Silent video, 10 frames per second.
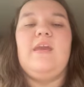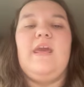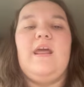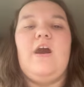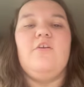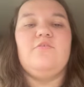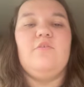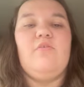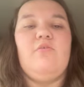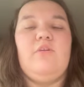and I also
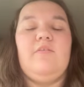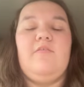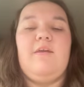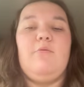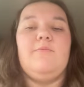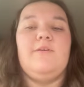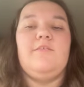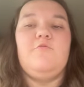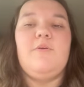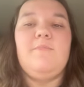included that they were wearing
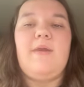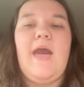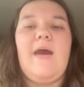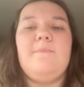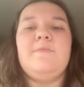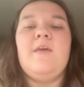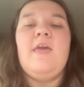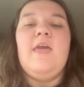swim caps.